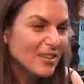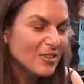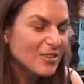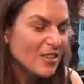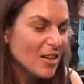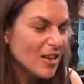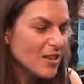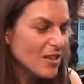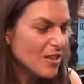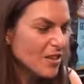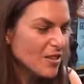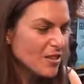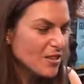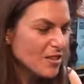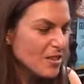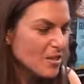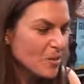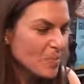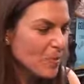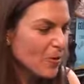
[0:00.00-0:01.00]
So
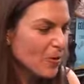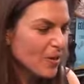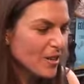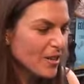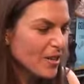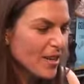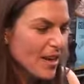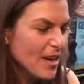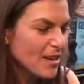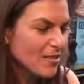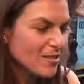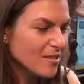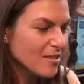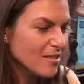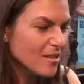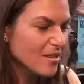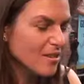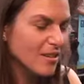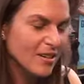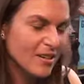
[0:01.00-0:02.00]
the supporting cast
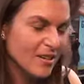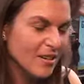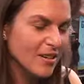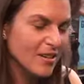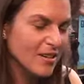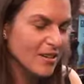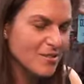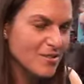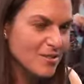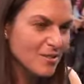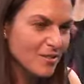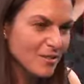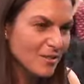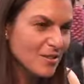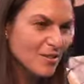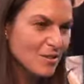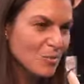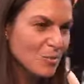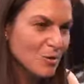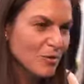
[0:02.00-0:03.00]
is hilarious in
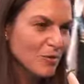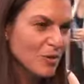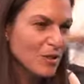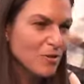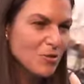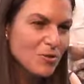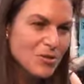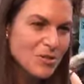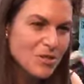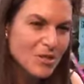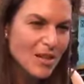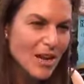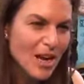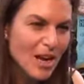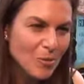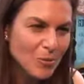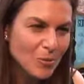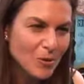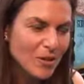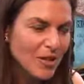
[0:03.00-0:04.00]
this movie. Christina
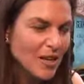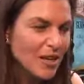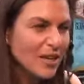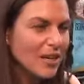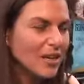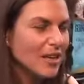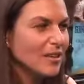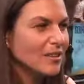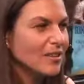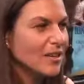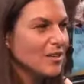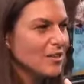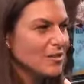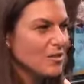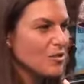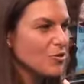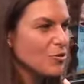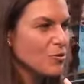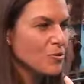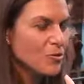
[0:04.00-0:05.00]
Applegate
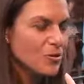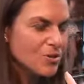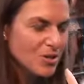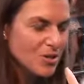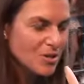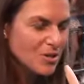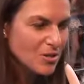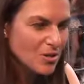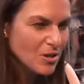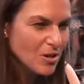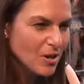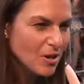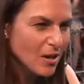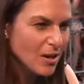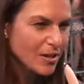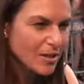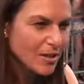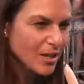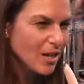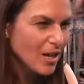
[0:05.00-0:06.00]
as Drew's sister,
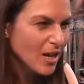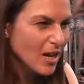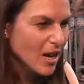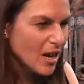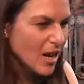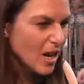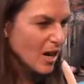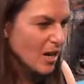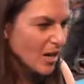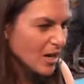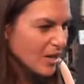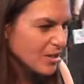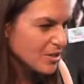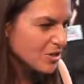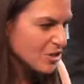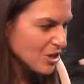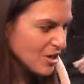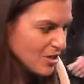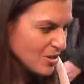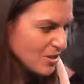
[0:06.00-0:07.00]
and uh,
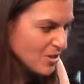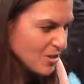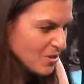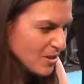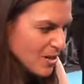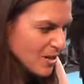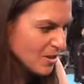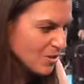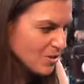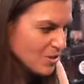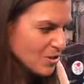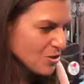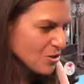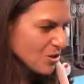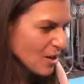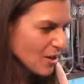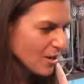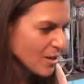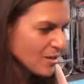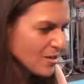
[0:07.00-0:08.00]
Jason Sudeikis and
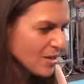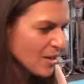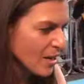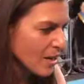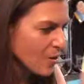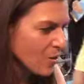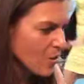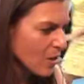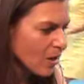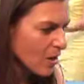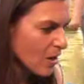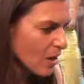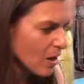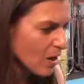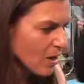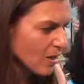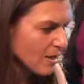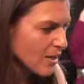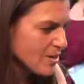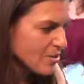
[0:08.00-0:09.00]
Charlie Day, who are
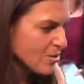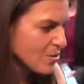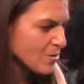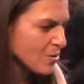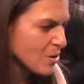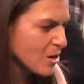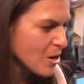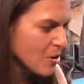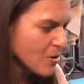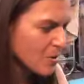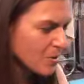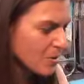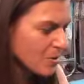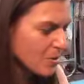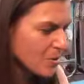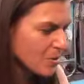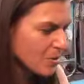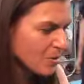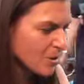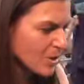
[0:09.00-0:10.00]
uh, lesser
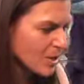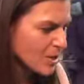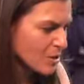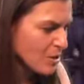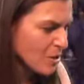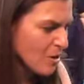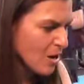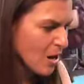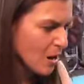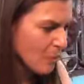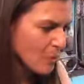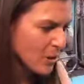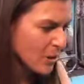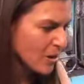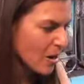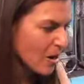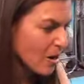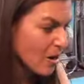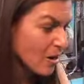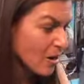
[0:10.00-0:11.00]
known, certainly in Europe,
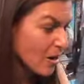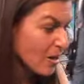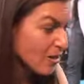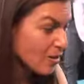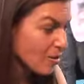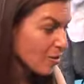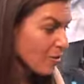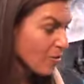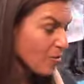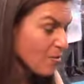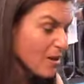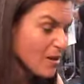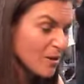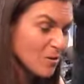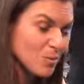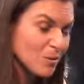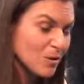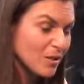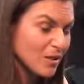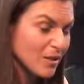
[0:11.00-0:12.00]
but are
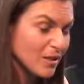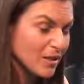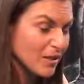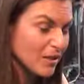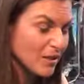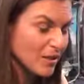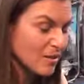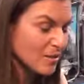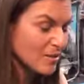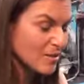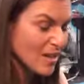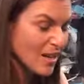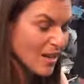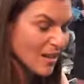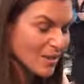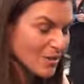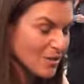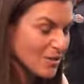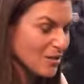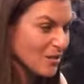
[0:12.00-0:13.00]
incredibly
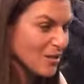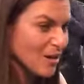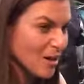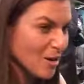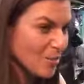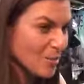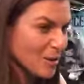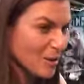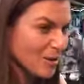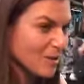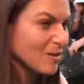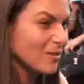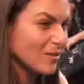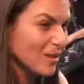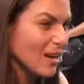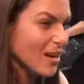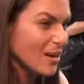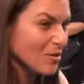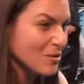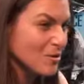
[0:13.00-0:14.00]
talented comic
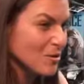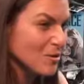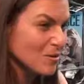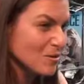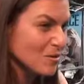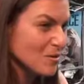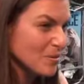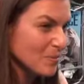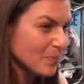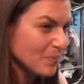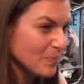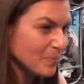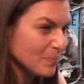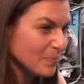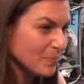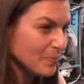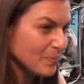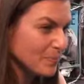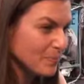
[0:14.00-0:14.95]
actors. You,